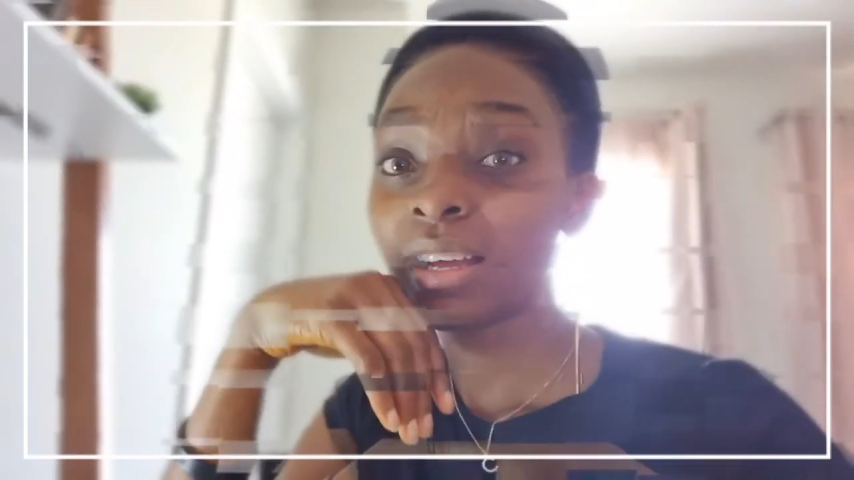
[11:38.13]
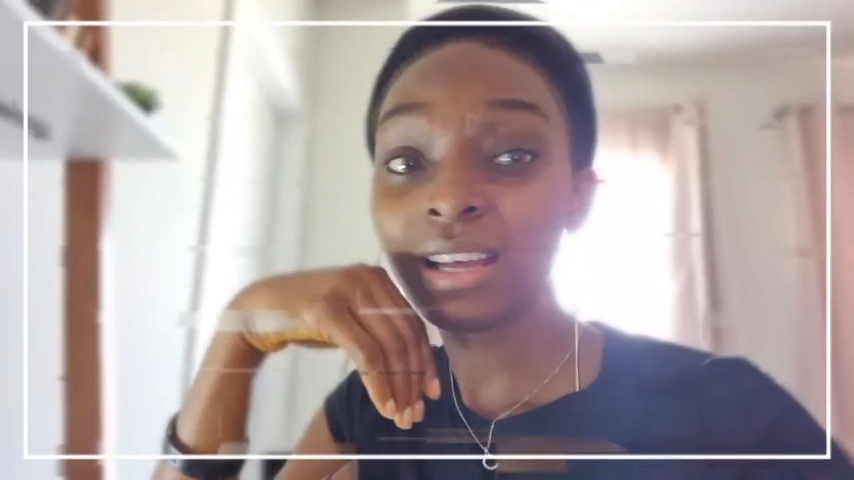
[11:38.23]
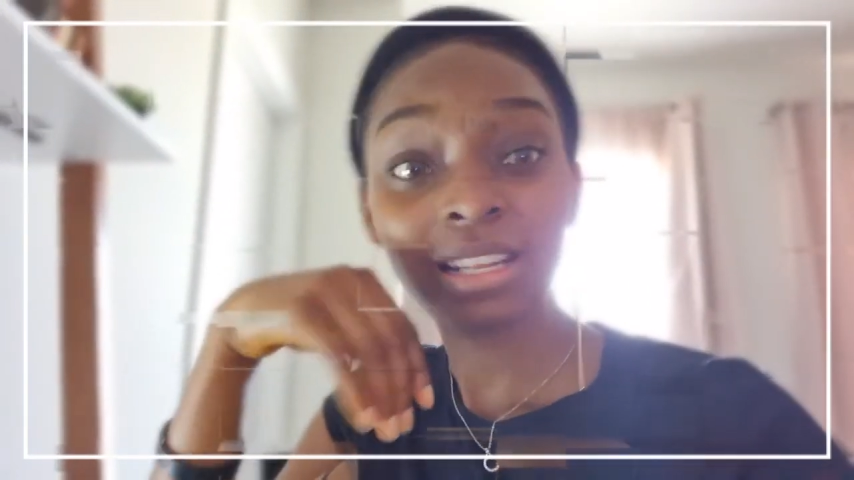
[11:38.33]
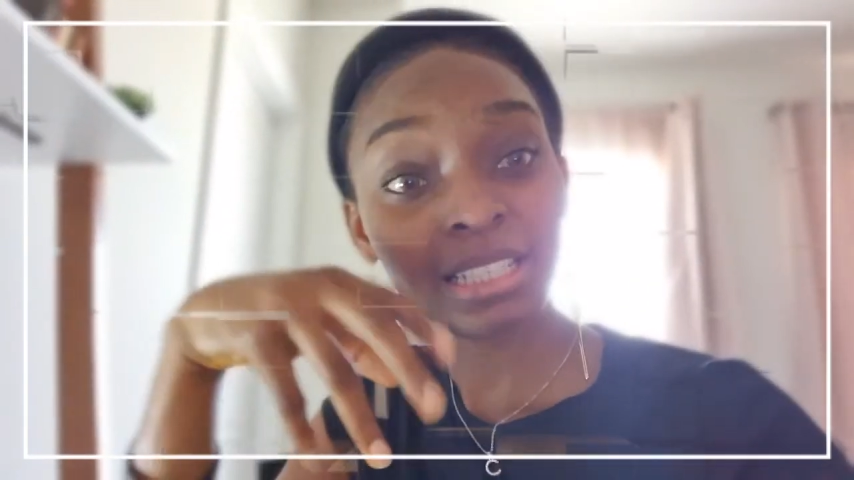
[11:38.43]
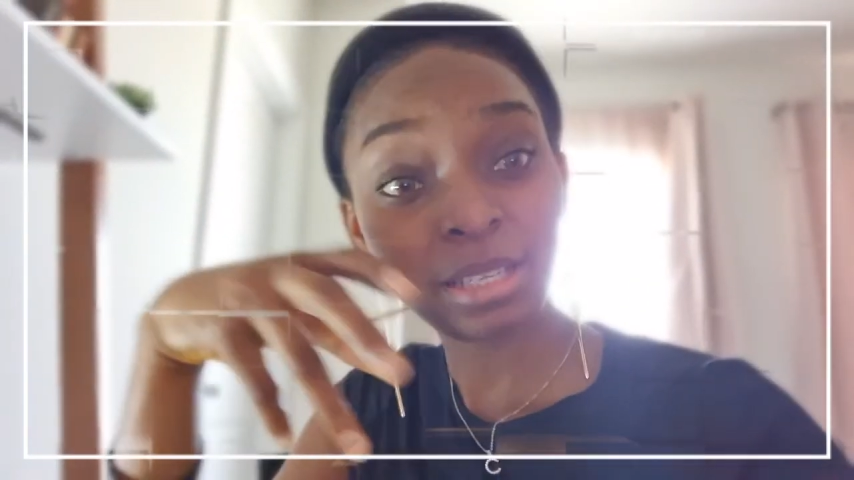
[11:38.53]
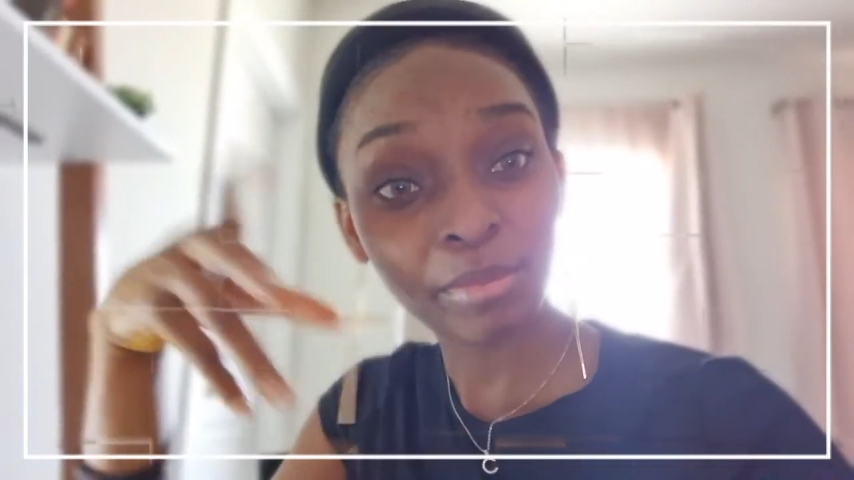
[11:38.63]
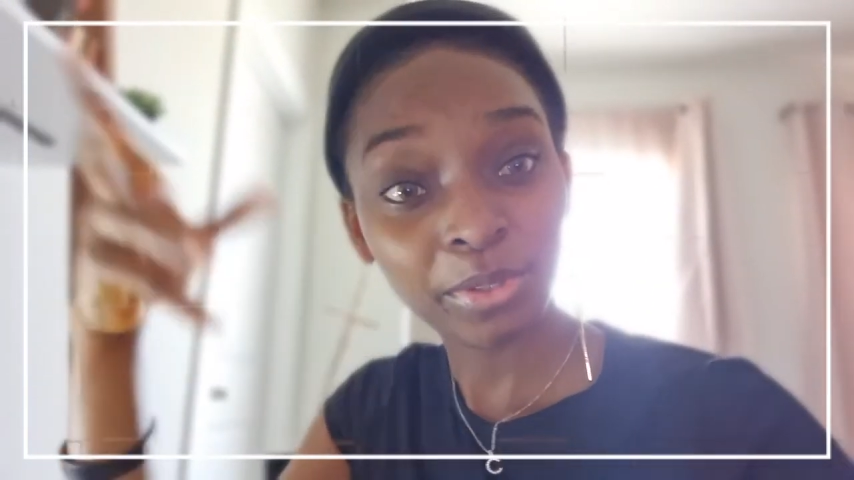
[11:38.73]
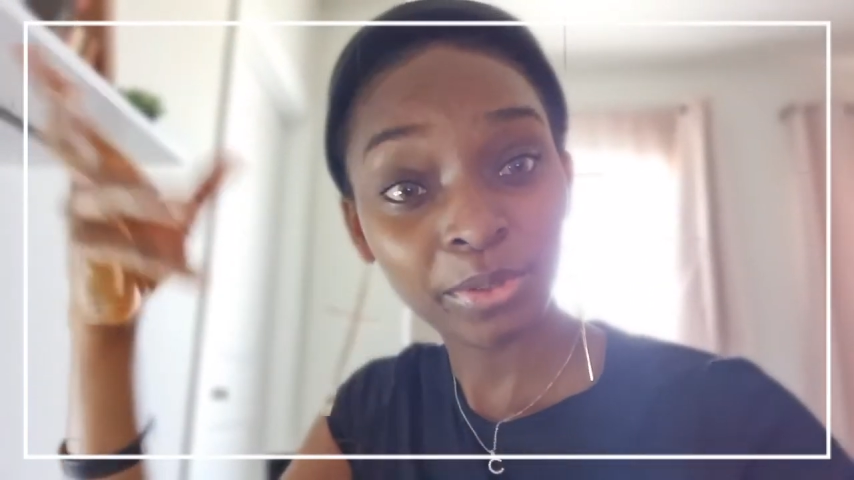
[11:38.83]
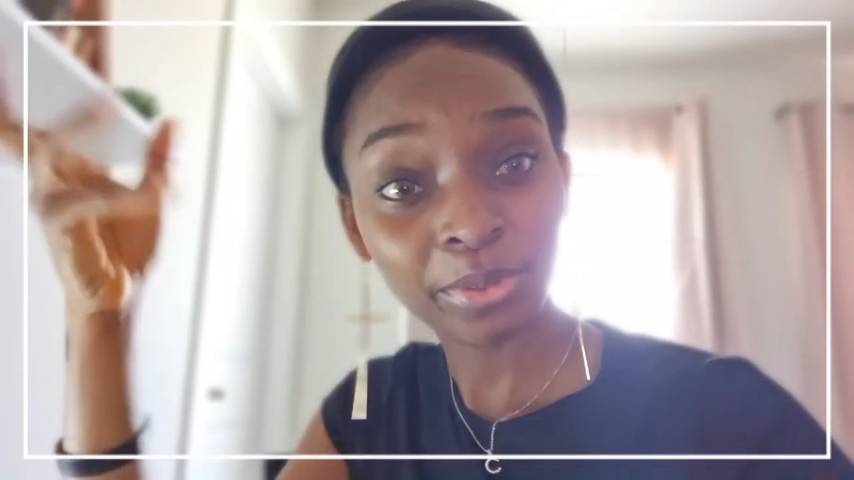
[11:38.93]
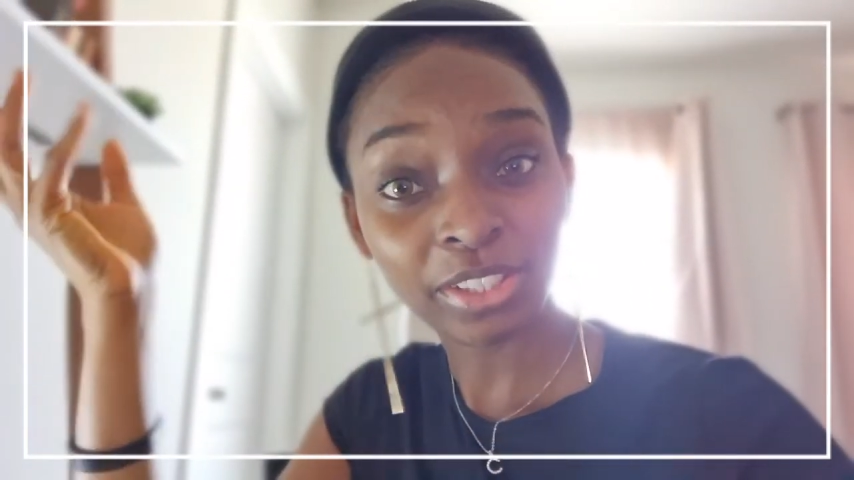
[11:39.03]
and let me
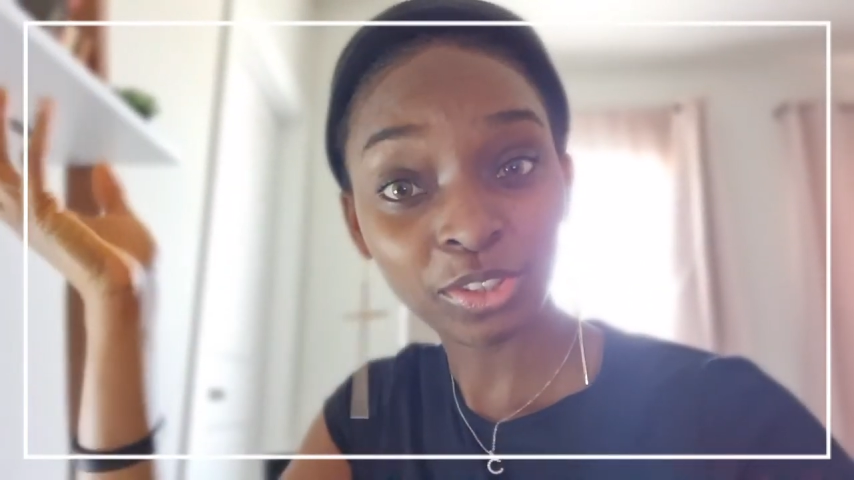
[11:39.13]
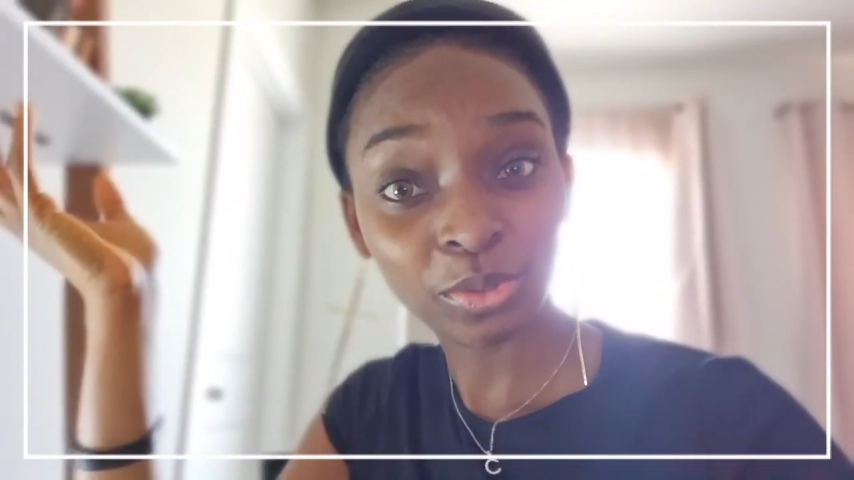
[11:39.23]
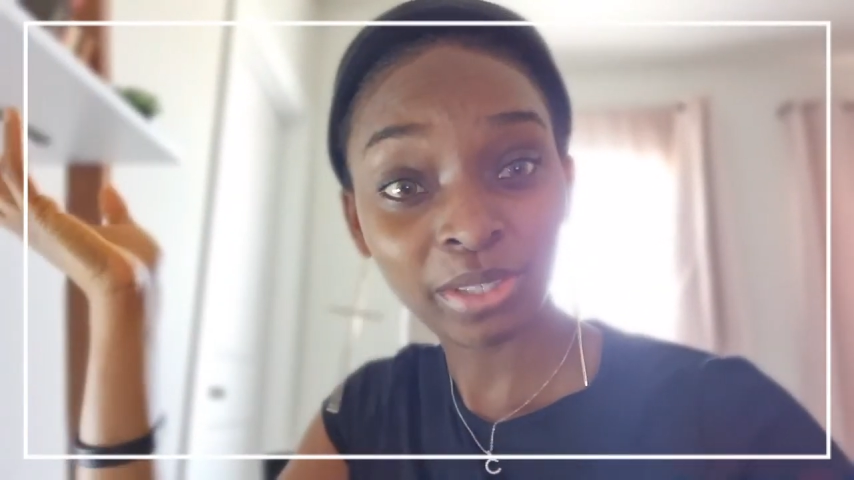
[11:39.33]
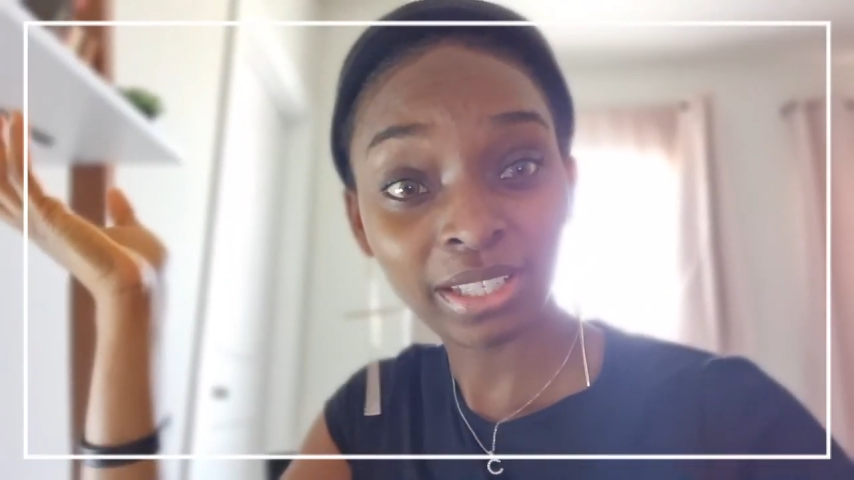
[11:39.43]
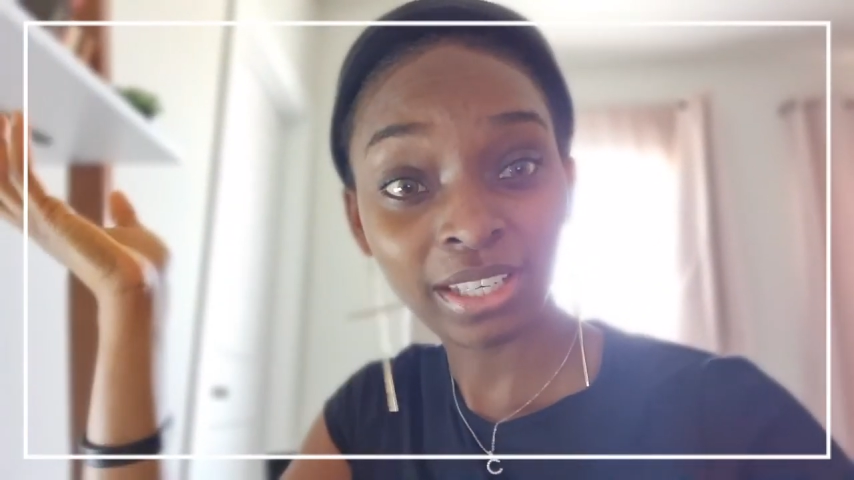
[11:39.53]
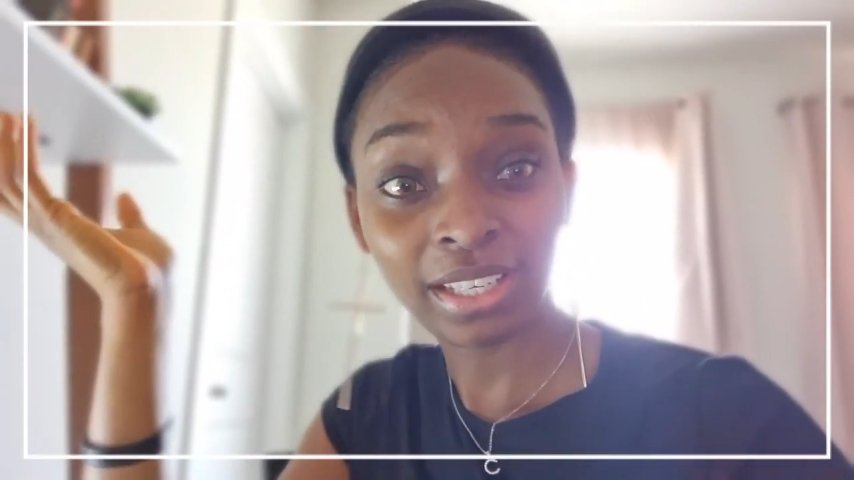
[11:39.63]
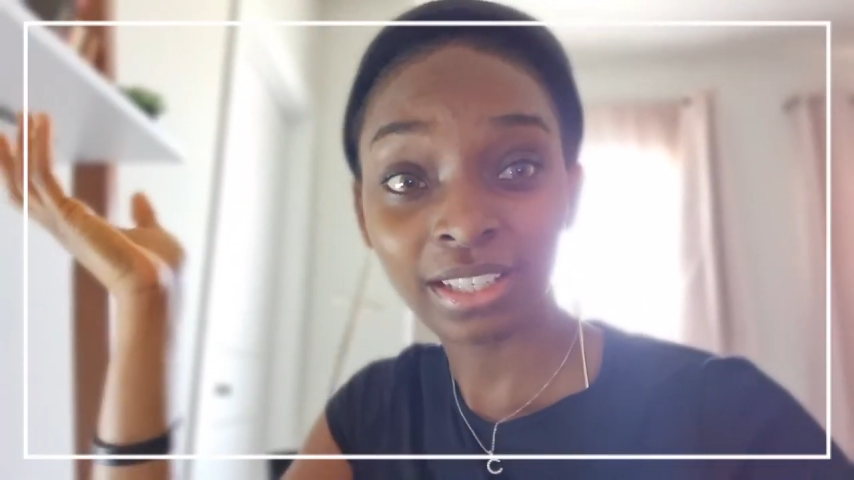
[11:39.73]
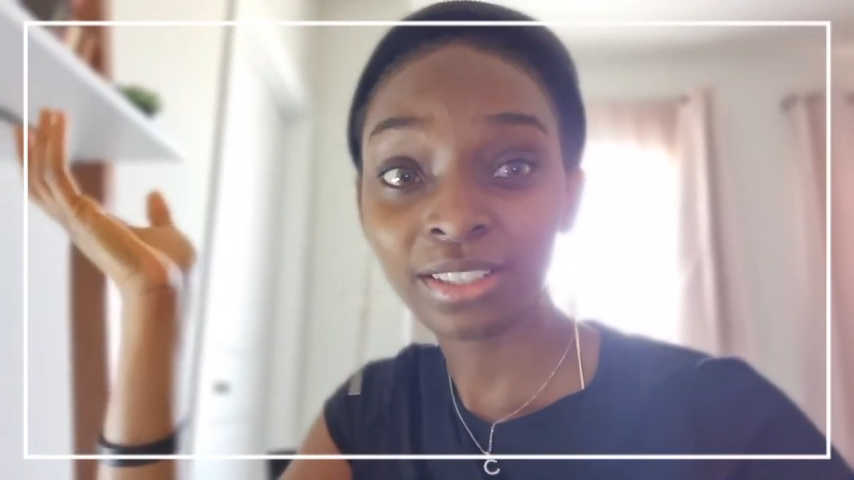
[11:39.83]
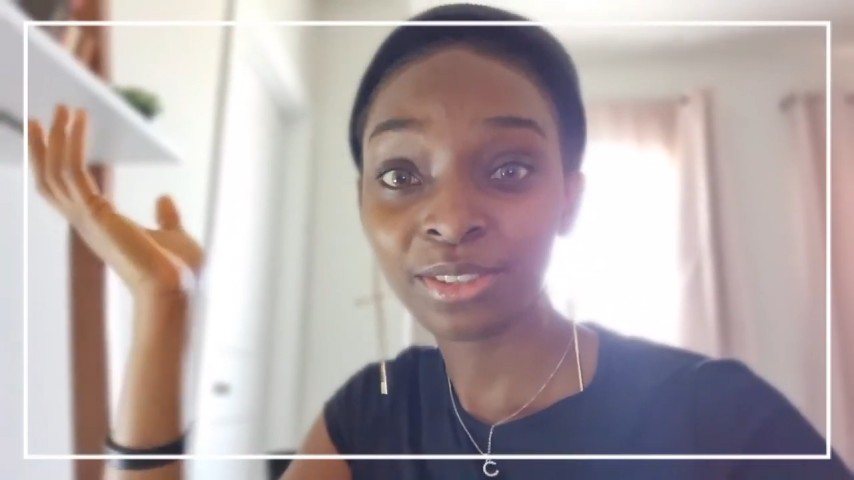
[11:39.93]
know that you were here.